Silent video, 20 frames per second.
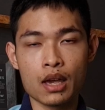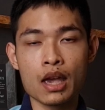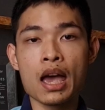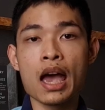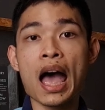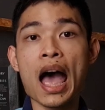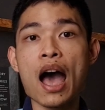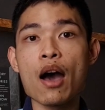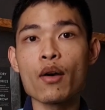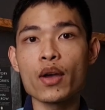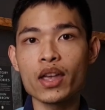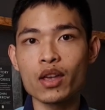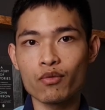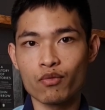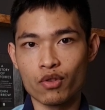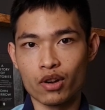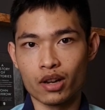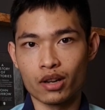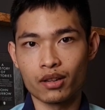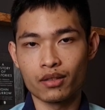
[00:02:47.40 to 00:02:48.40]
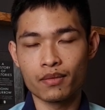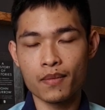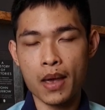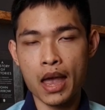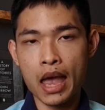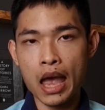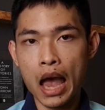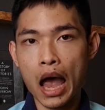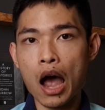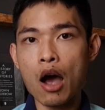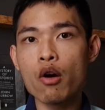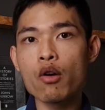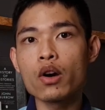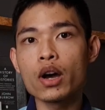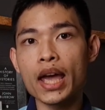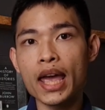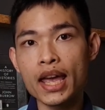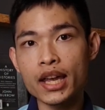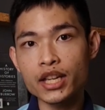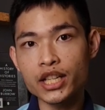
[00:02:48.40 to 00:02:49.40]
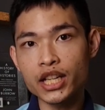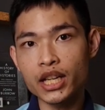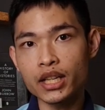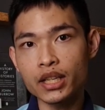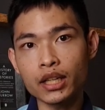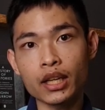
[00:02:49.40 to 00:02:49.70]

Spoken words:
However, our action